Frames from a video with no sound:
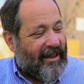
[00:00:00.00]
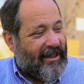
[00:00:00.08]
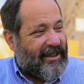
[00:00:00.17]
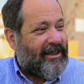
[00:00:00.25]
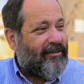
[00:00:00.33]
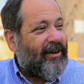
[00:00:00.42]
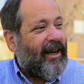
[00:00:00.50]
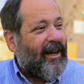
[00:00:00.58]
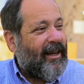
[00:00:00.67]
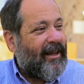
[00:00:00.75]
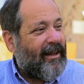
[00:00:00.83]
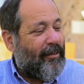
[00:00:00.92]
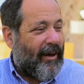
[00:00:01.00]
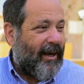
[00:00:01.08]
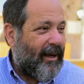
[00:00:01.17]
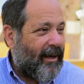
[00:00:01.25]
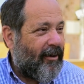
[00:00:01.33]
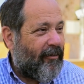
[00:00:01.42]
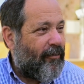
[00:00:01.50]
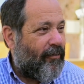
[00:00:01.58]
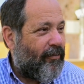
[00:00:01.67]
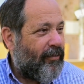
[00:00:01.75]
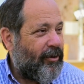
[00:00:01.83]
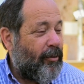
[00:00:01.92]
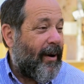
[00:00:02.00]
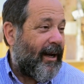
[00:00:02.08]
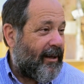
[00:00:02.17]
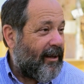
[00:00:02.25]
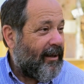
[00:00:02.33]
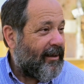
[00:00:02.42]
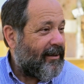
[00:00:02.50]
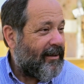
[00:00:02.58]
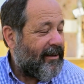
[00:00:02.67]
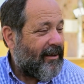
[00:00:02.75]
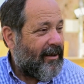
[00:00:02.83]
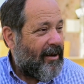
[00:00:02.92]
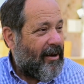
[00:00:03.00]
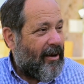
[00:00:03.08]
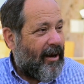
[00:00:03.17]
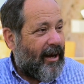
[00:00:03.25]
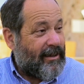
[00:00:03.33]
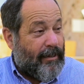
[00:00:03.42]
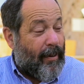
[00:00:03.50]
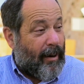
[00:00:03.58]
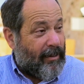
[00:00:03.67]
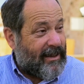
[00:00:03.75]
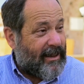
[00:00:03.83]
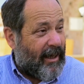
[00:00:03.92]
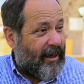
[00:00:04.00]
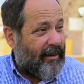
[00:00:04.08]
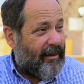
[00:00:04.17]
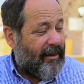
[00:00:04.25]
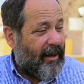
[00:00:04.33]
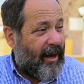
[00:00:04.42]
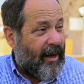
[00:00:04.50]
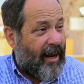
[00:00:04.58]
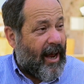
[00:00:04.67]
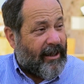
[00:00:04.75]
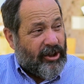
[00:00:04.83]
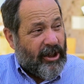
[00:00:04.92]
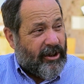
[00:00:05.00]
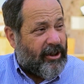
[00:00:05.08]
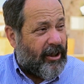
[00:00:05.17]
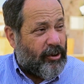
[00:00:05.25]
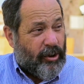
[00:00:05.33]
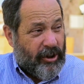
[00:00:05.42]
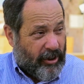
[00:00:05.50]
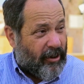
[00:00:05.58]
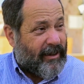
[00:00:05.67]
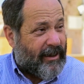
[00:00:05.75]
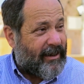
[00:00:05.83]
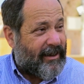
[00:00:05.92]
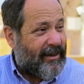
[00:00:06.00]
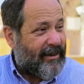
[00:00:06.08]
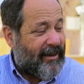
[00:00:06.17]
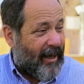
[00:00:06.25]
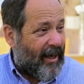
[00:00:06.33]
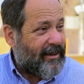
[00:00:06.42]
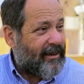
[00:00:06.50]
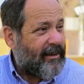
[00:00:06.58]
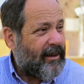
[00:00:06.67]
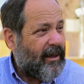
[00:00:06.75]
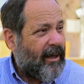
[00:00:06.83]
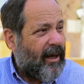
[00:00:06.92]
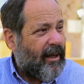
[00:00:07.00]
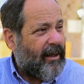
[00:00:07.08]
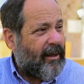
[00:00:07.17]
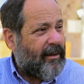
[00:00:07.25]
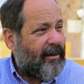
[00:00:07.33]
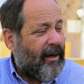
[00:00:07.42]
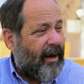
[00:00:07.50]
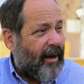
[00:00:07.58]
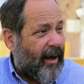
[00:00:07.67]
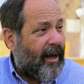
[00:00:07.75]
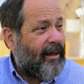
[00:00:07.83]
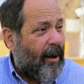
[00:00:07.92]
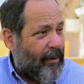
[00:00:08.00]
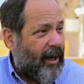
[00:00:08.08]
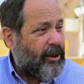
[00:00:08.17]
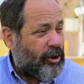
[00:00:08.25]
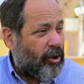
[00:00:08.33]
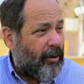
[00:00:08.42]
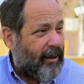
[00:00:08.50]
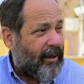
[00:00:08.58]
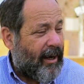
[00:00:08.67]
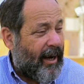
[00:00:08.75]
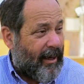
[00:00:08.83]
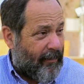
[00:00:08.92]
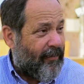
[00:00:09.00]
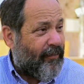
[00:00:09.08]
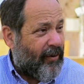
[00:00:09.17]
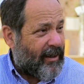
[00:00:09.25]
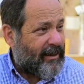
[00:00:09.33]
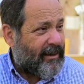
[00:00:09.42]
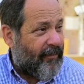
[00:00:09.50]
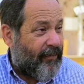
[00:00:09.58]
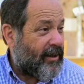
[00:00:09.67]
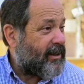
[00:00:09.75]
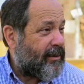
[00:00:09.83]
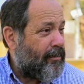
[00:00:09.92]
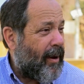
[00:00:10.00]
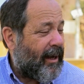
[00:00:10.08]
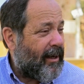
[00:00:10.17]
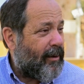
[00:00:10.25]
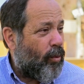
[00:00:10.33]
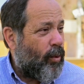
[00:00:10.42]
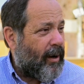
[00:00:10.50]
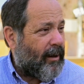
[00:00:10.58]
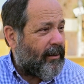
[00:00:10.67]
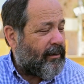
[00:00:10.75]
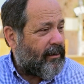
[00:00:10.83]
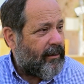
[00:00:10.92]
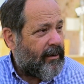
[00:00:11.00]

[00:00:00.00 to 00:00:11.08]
This is really the beginning of humanity. As the Bible said, and ancient uh, Jewish sources tell us that Adam Harishon, Adam first, the first man in the world,